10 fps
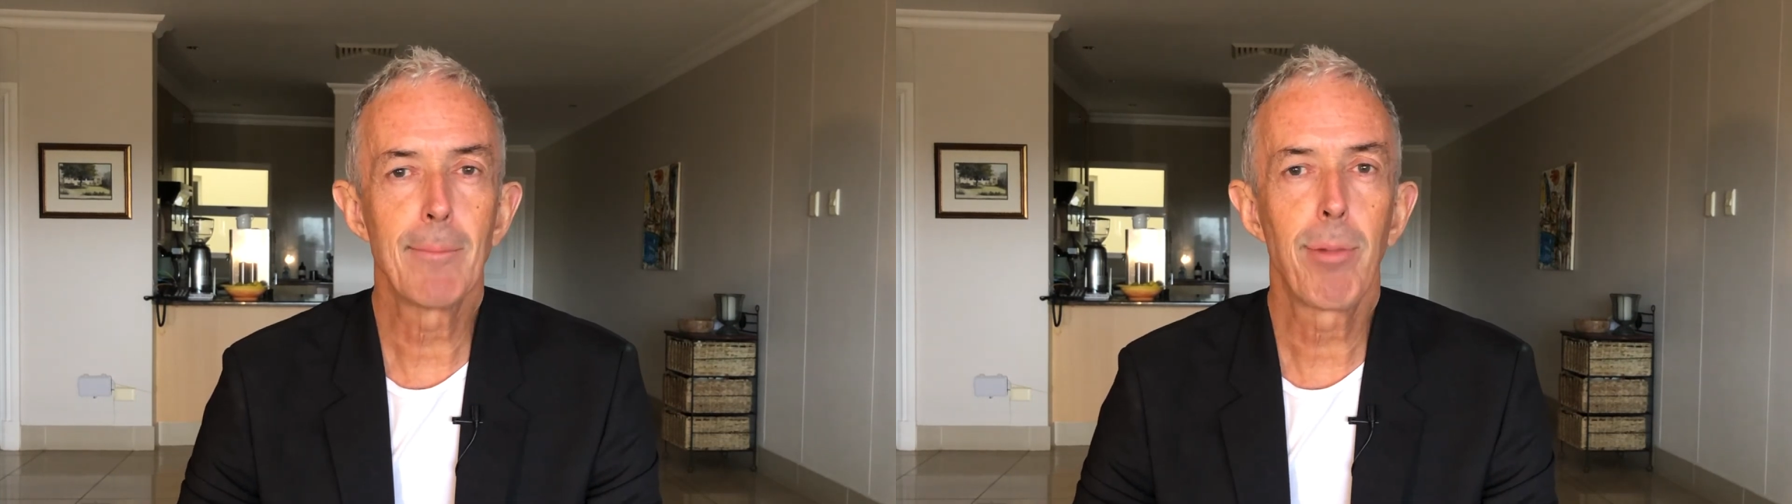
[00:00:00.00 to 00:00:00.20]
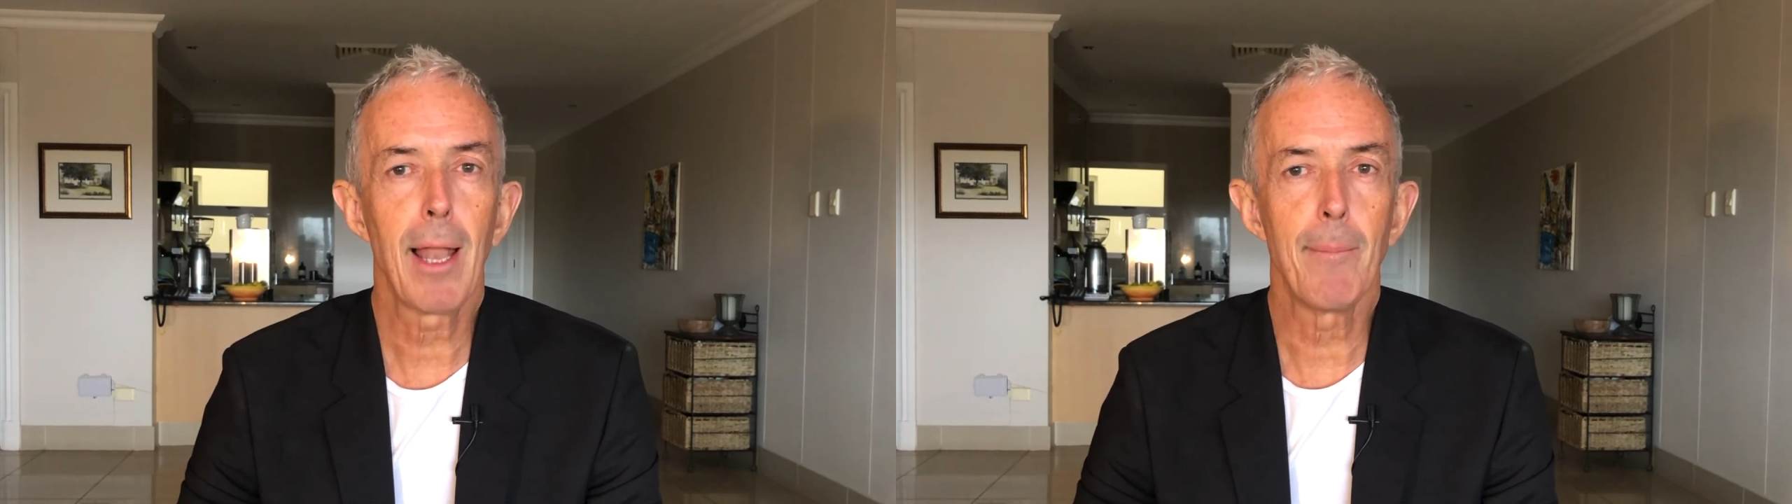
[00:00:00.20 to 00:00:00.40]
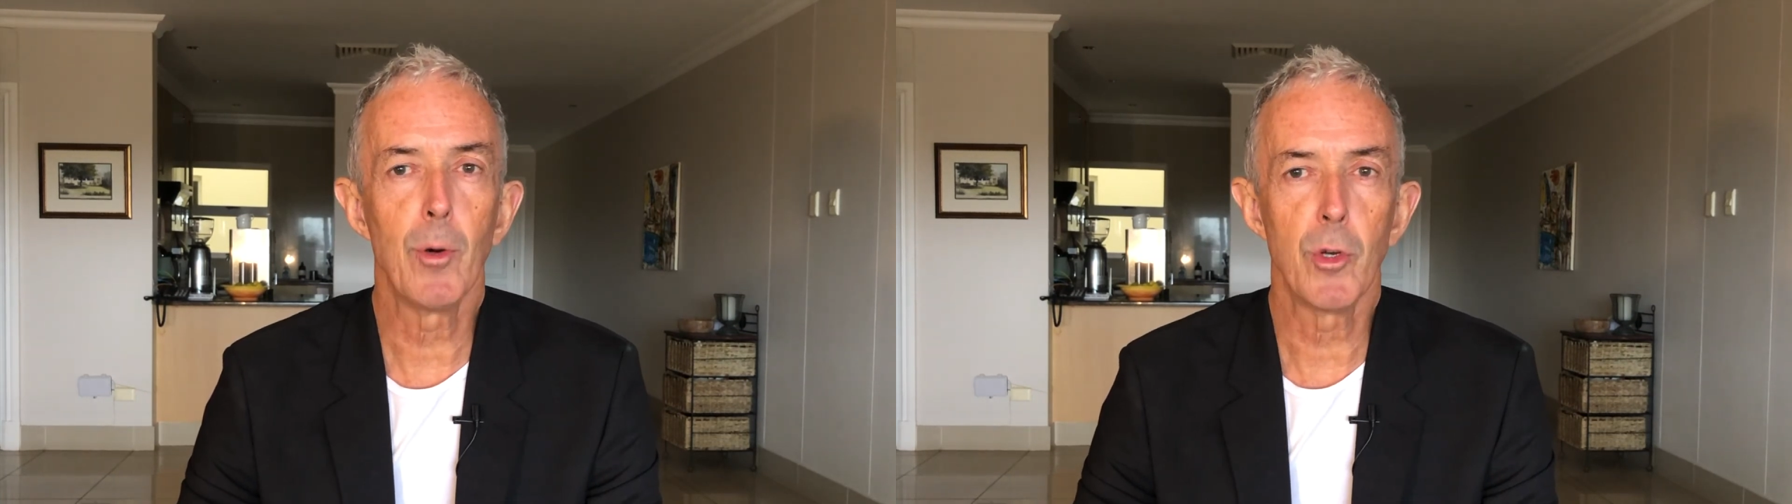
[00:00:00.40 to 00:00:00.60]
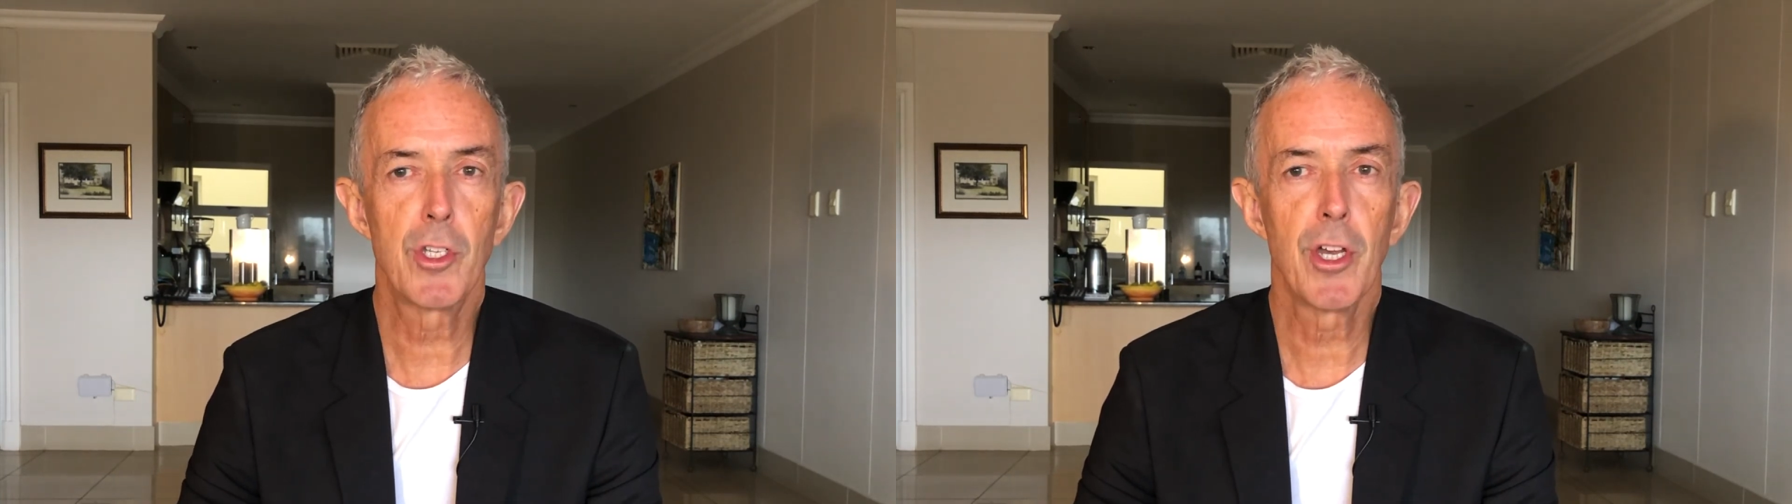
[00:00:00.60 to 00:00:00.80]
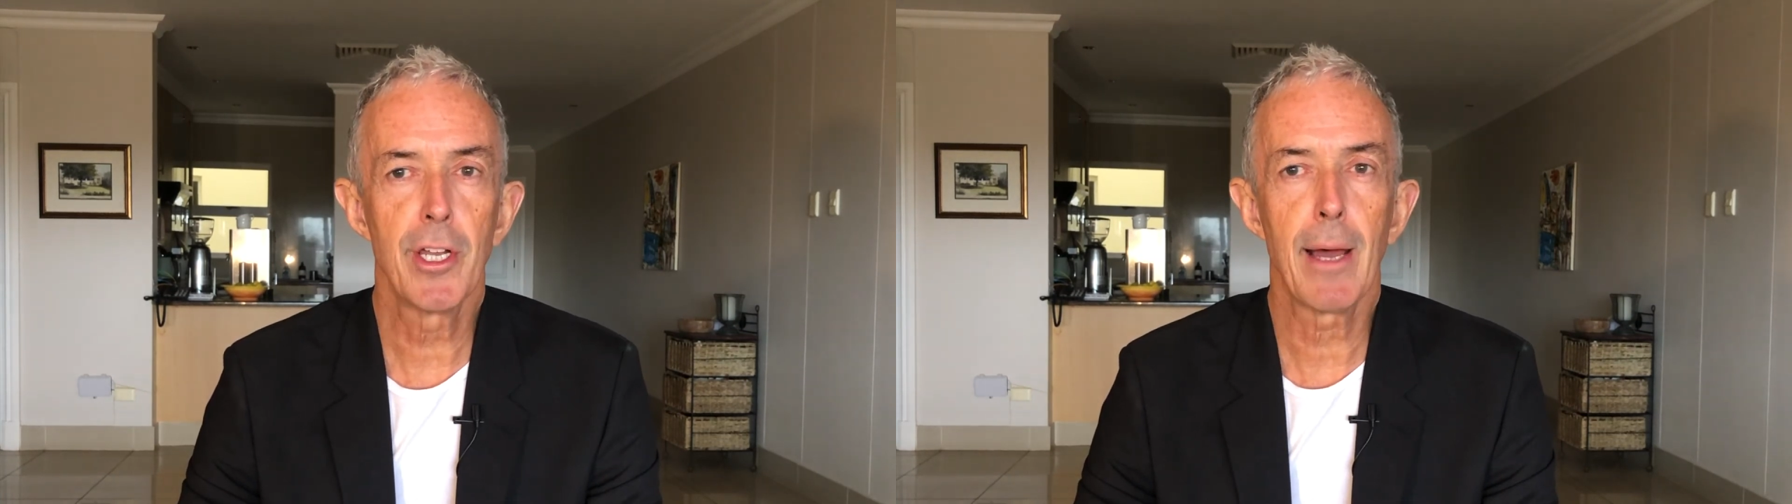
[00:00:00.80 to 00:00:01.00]
plumber would
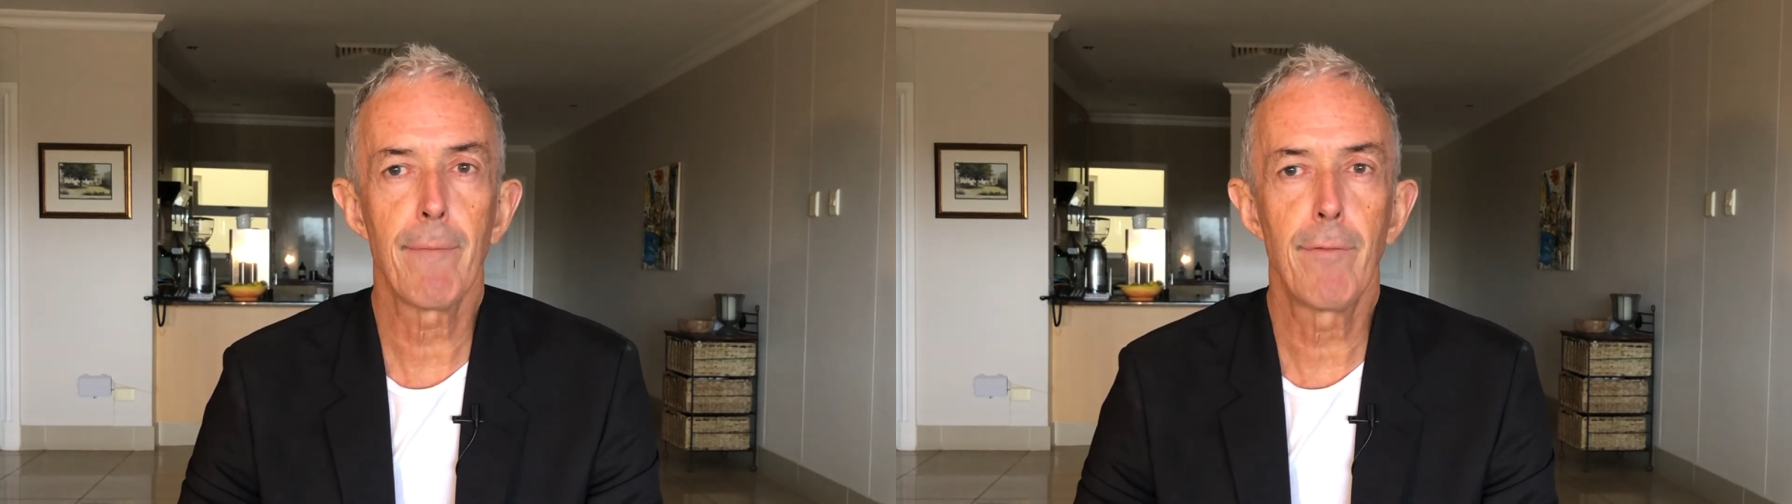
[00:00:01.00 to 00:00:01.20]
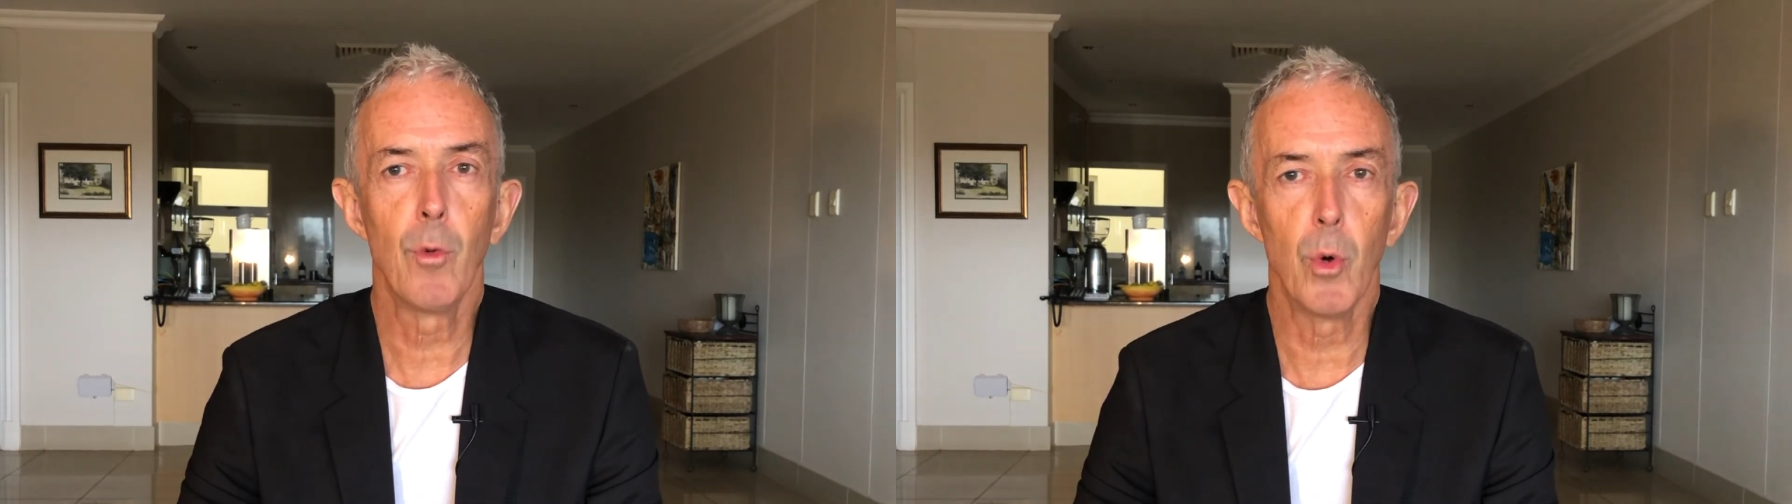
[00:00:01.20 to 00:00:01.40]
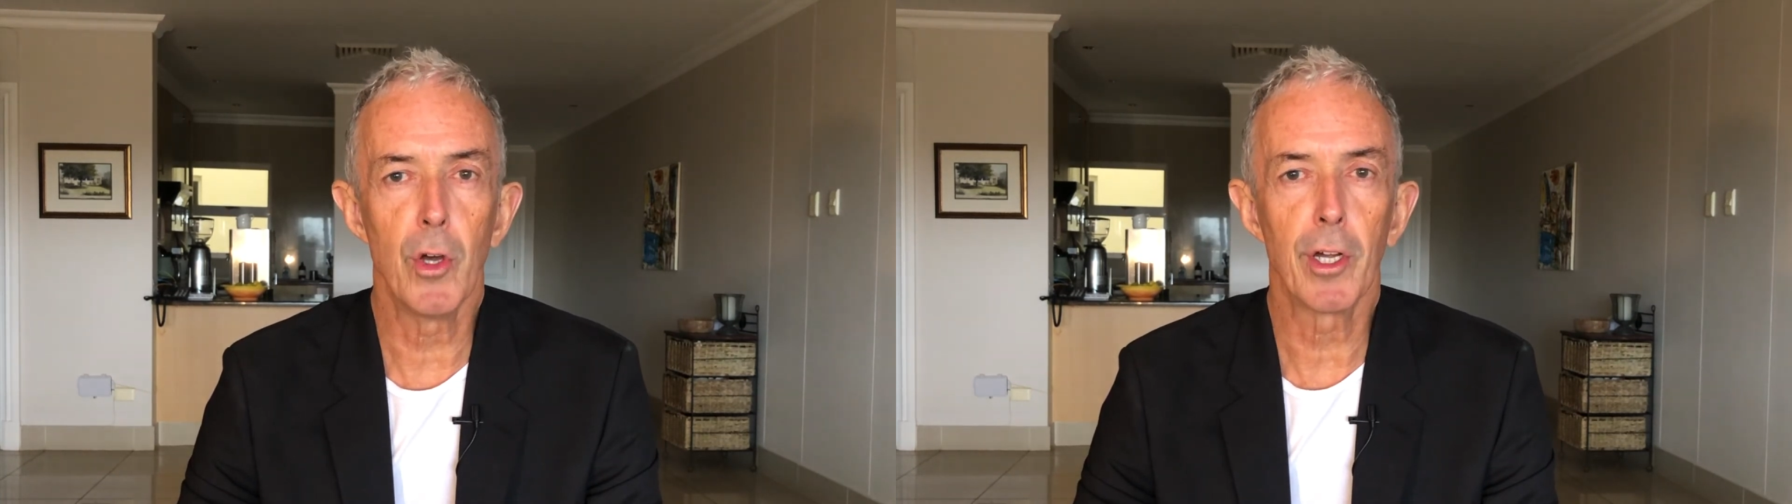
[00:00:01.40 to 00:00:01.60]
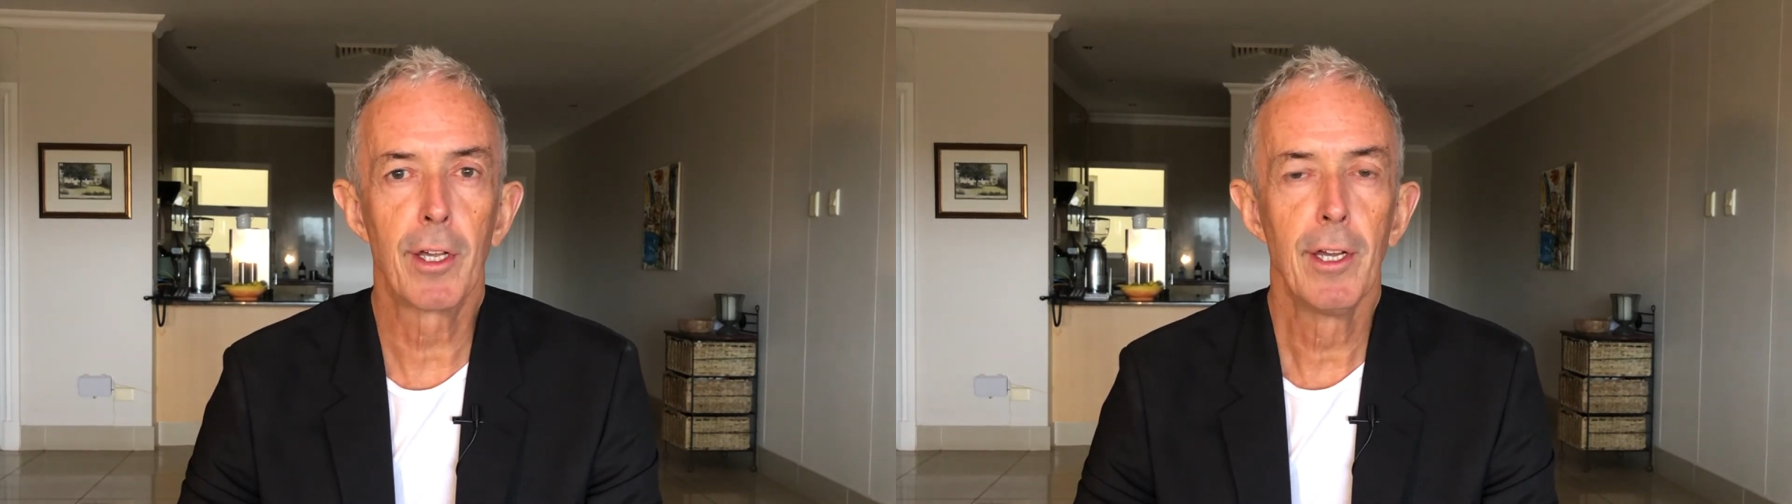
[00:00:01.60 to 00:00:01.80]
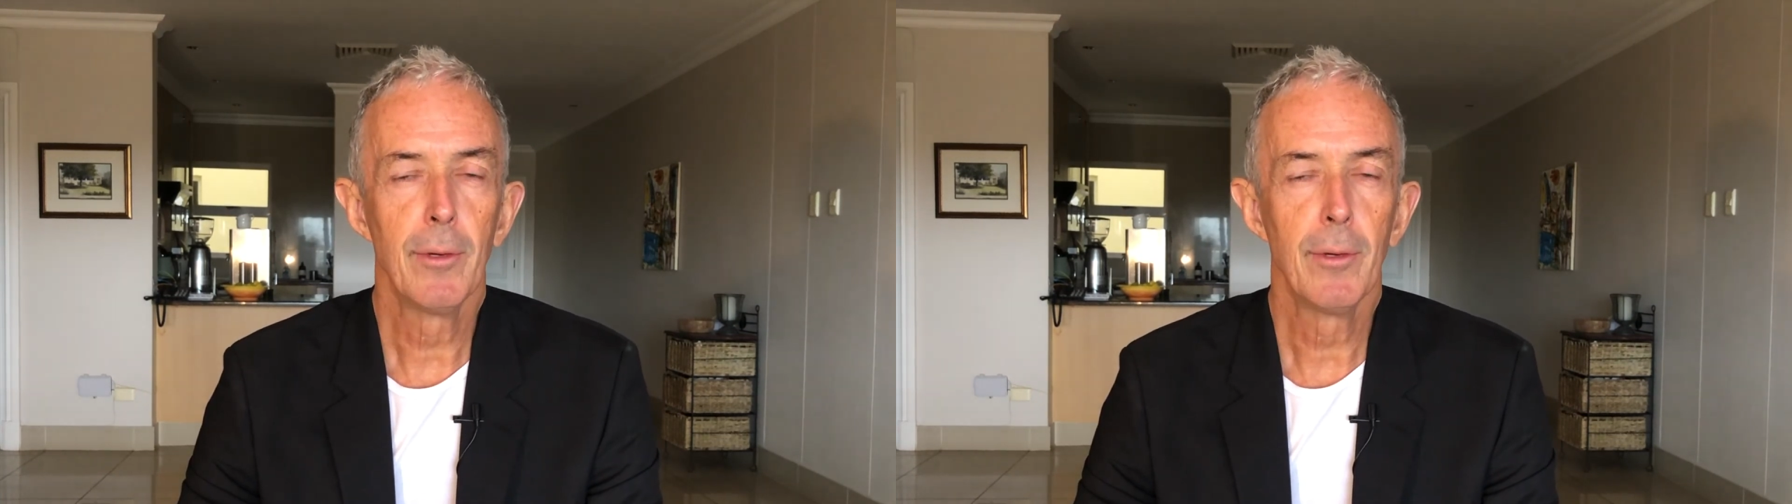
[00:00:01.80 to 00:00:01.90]
turn up for work